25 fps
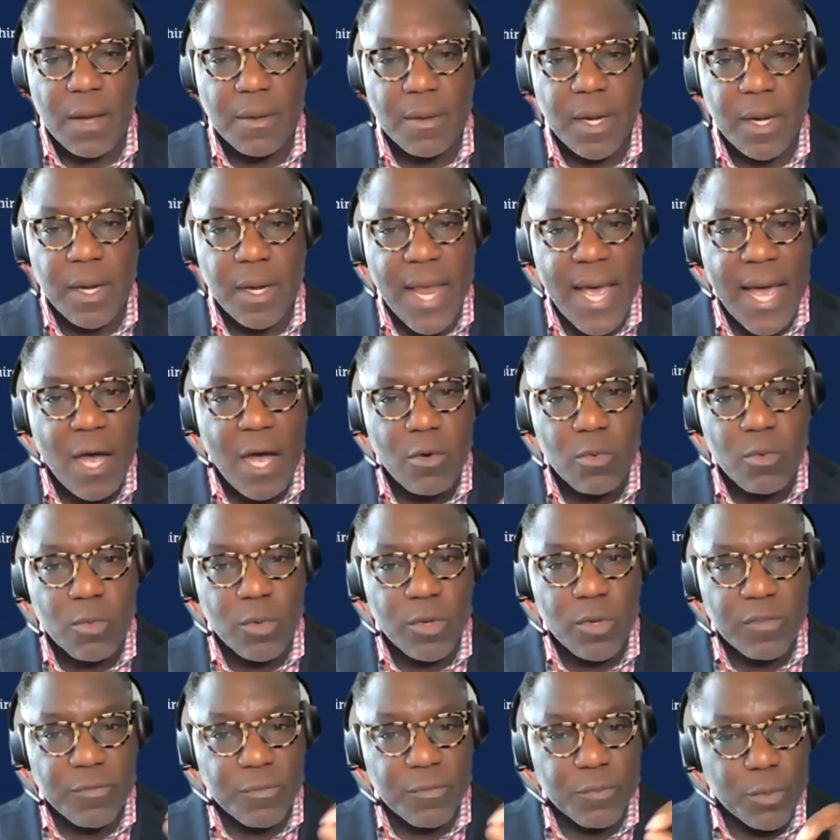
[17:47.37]
Now
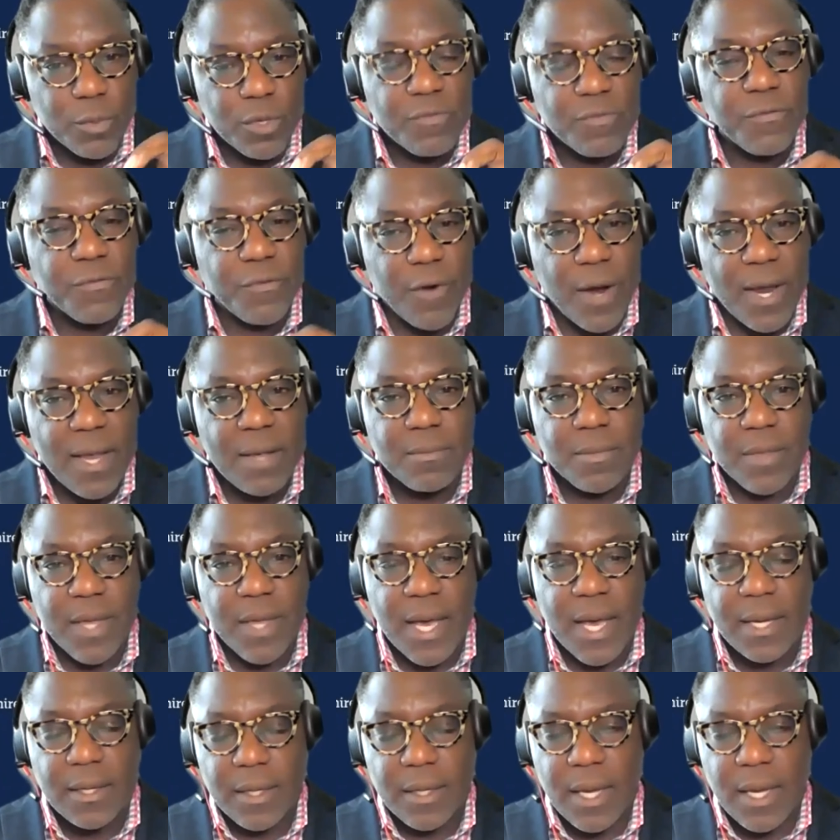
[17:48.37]
we've reframed
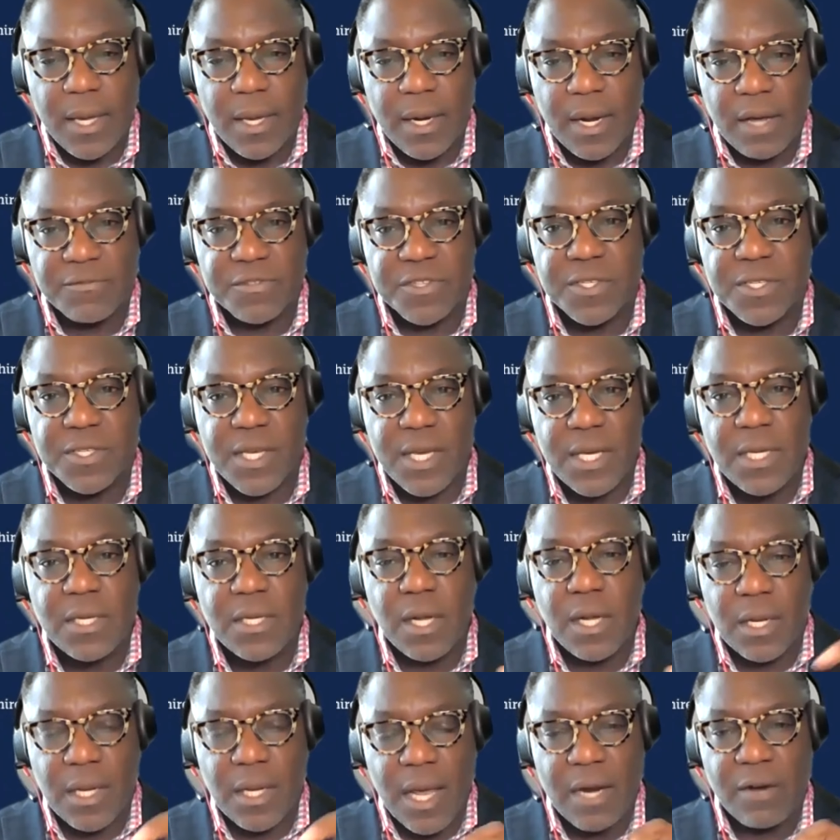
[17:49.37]
that, and I've seen
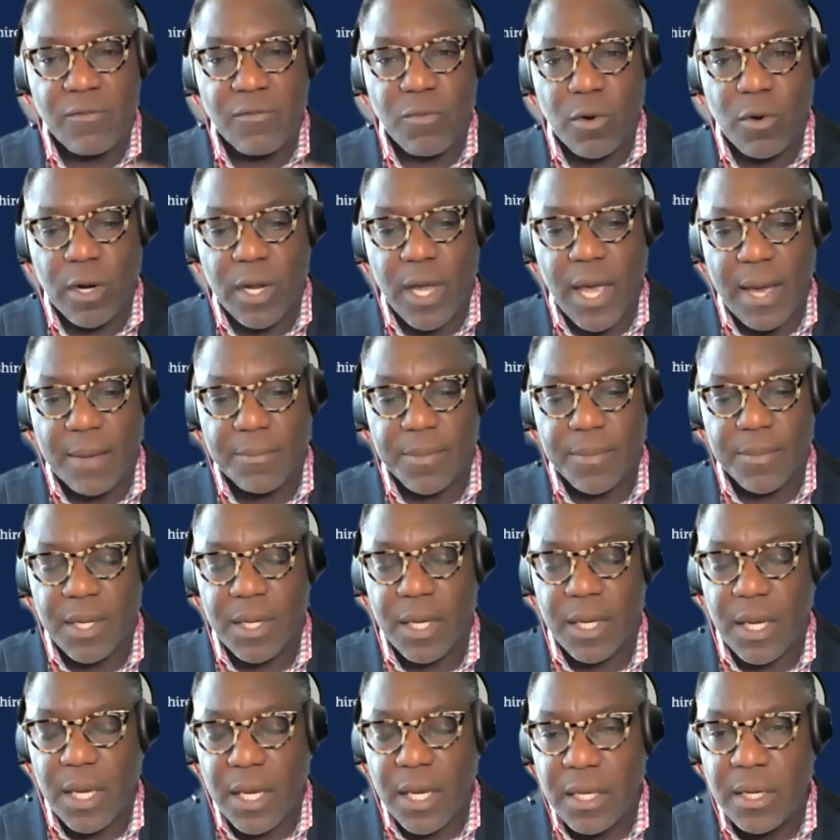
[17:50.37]
a lot of work
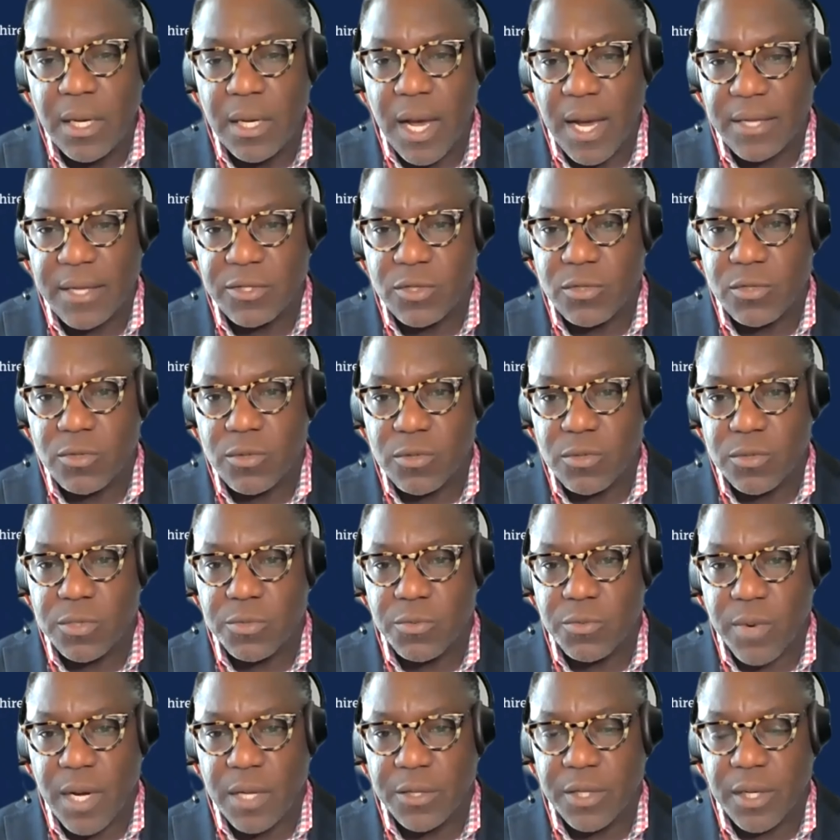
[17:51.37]
happening in high schools
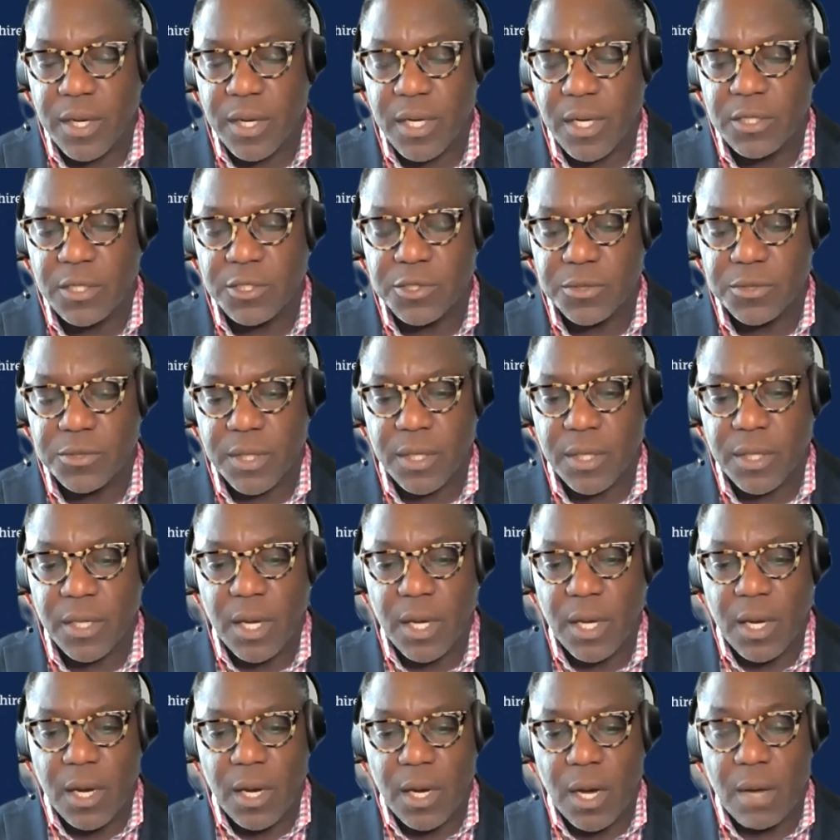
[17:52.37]
around the country,
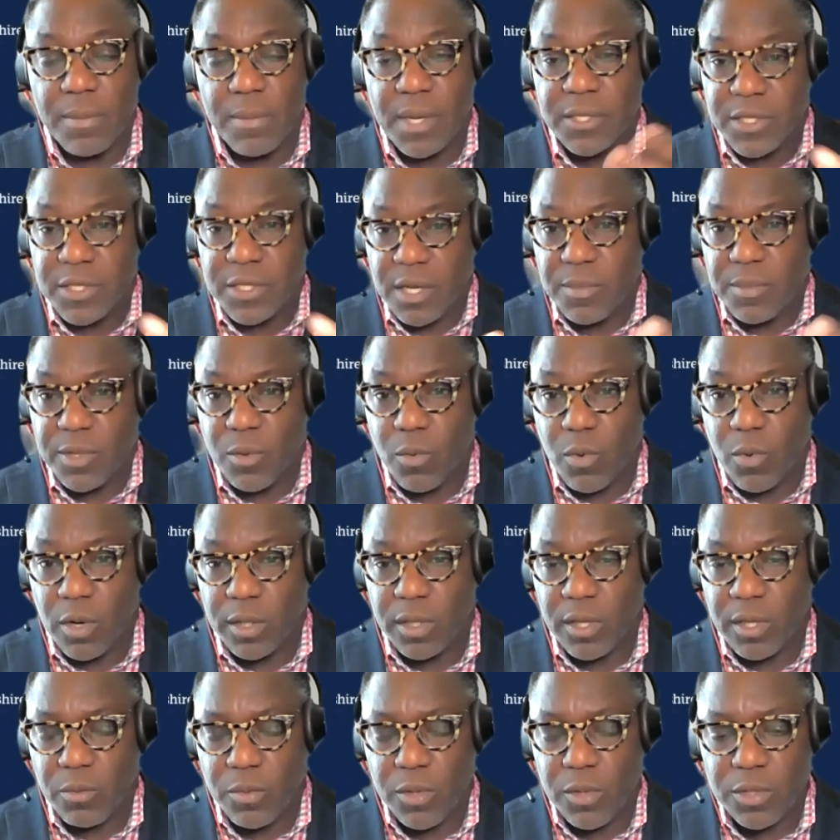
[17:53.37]
in some of the work
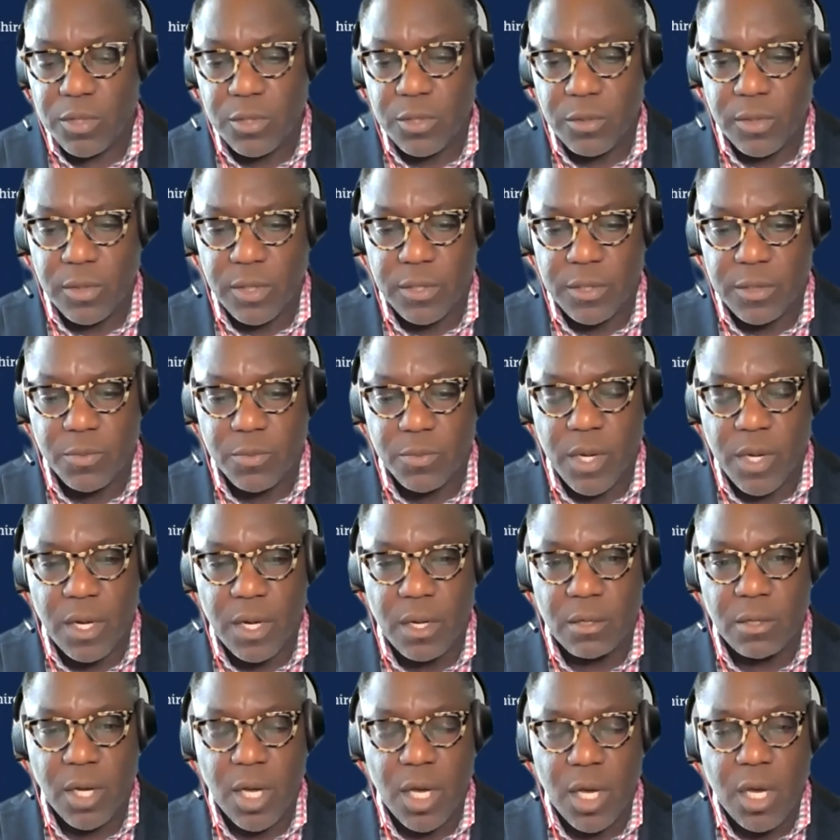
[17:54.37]
that we're doing as
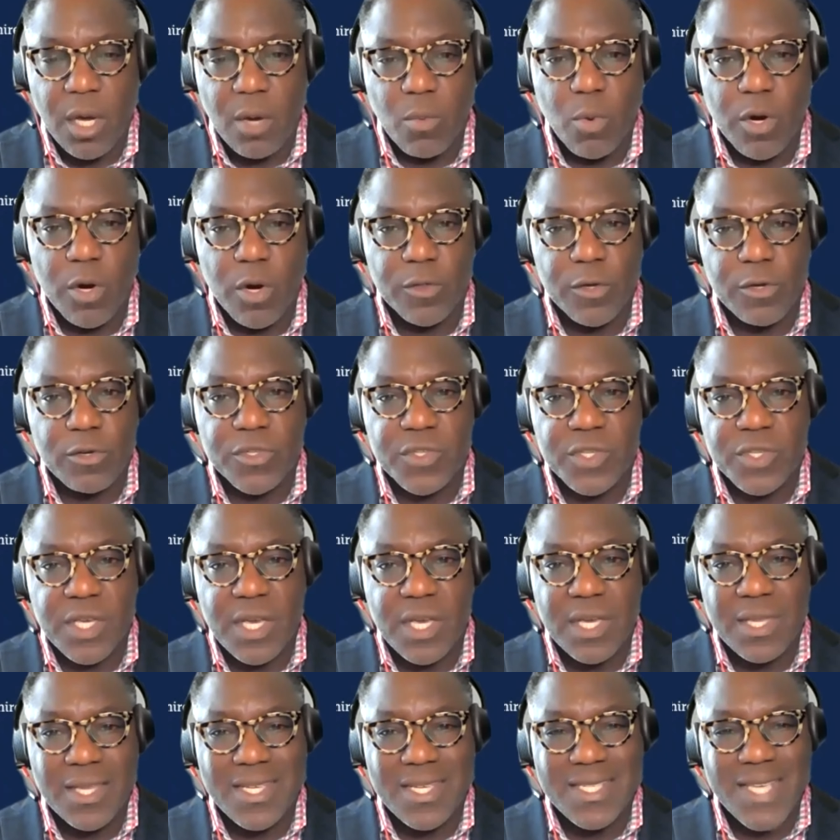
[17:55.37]
well, where they're
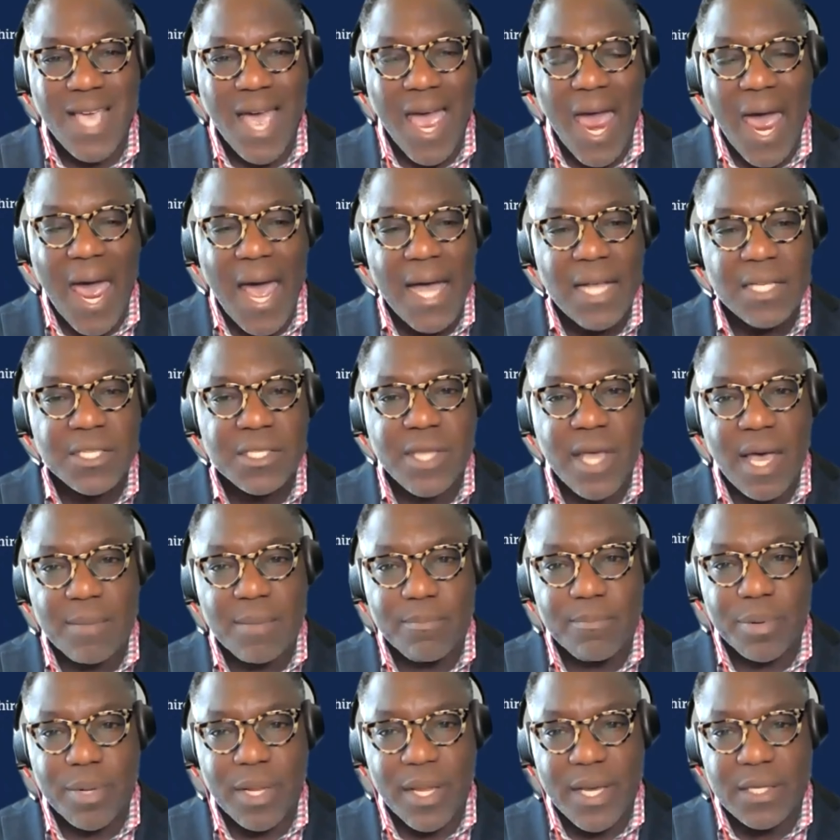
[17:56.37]
seeing this as
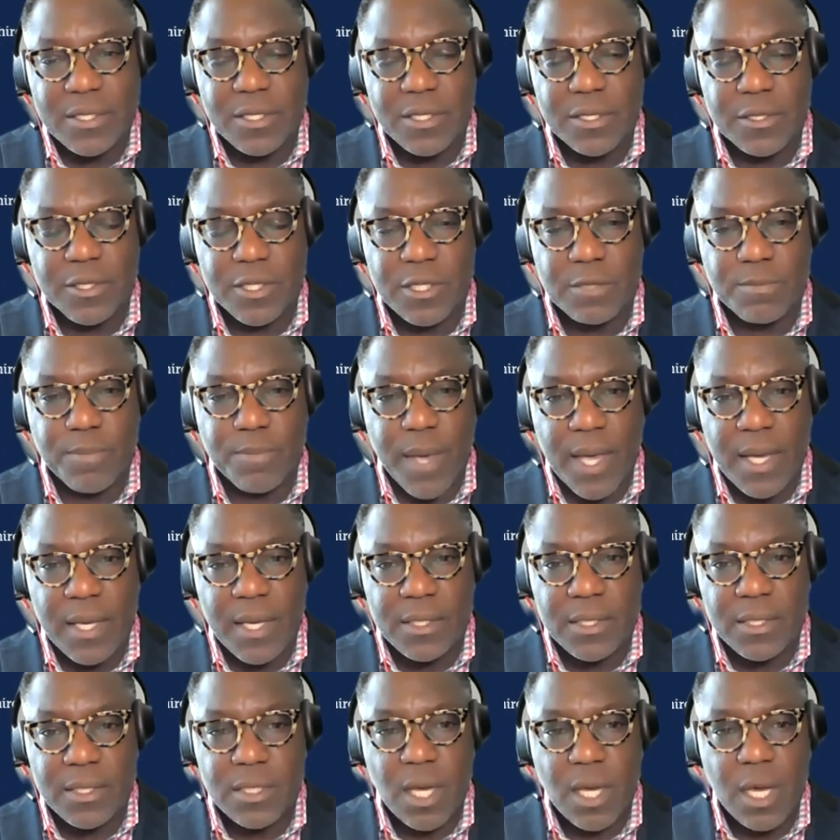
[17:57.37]
that place and
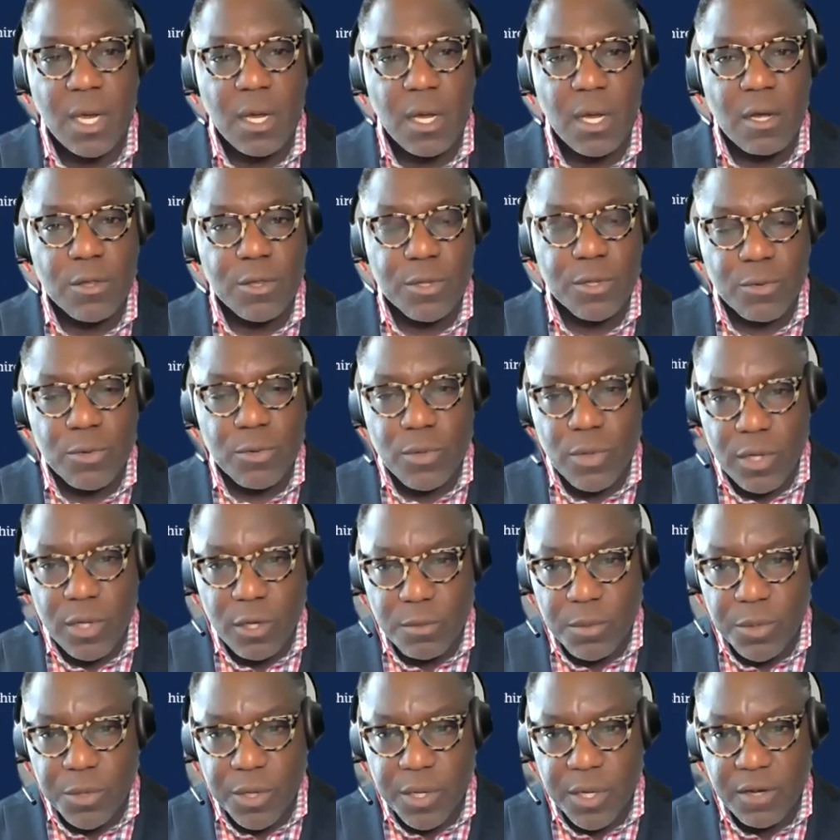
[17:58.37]
space through a
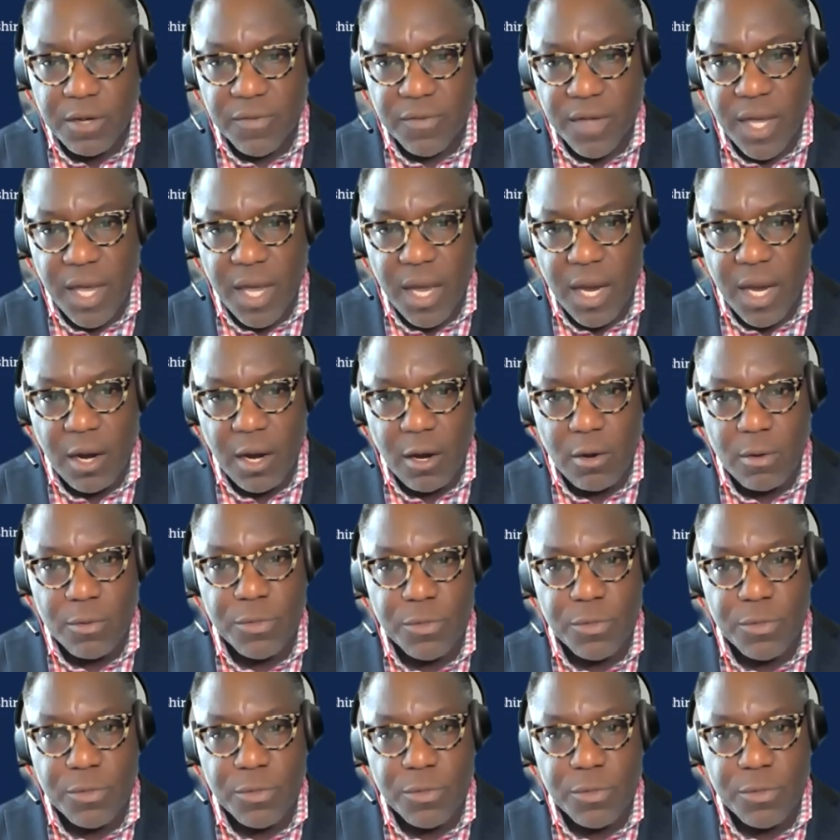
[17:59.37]
community of care,